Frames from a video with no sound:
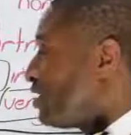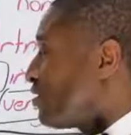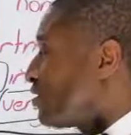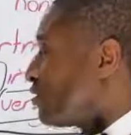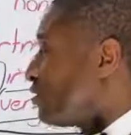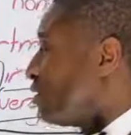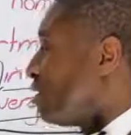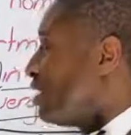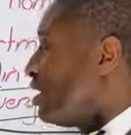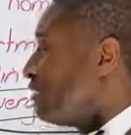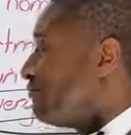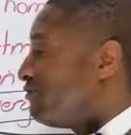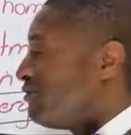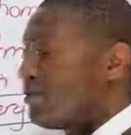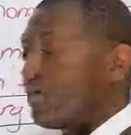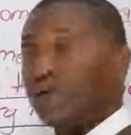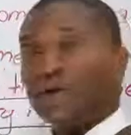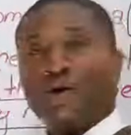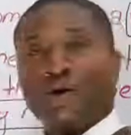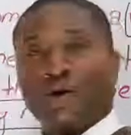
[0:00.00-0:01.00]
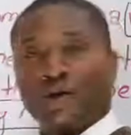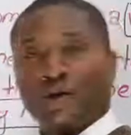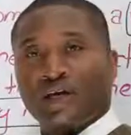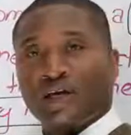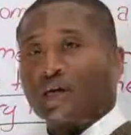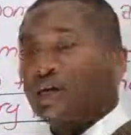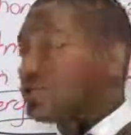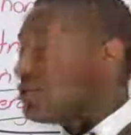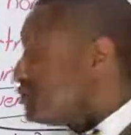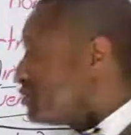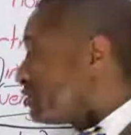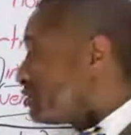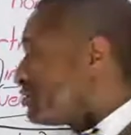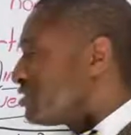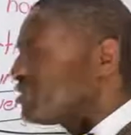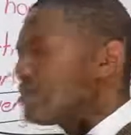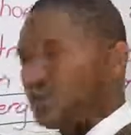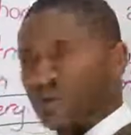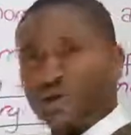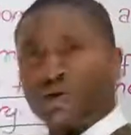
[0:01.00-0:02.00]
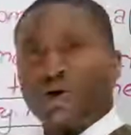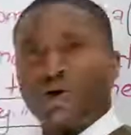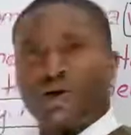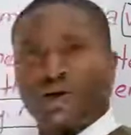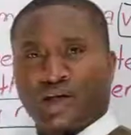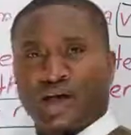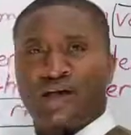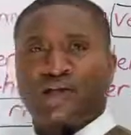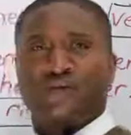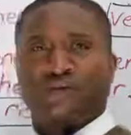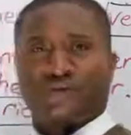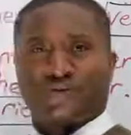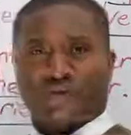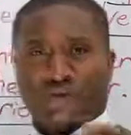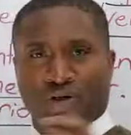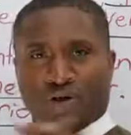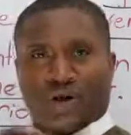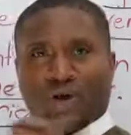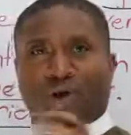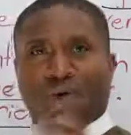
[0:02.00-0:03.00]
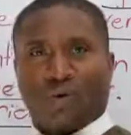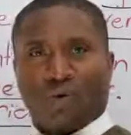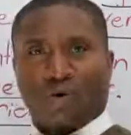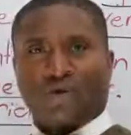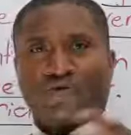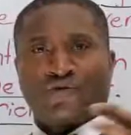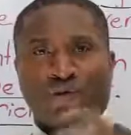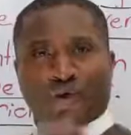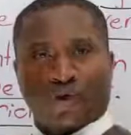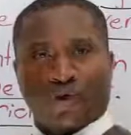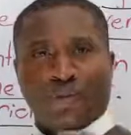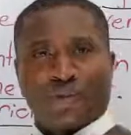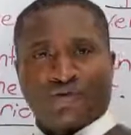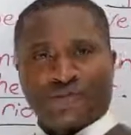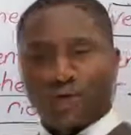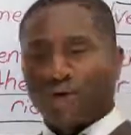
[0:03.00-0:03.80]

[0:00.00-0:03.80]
other very collocations, because this is a collocations, words that go with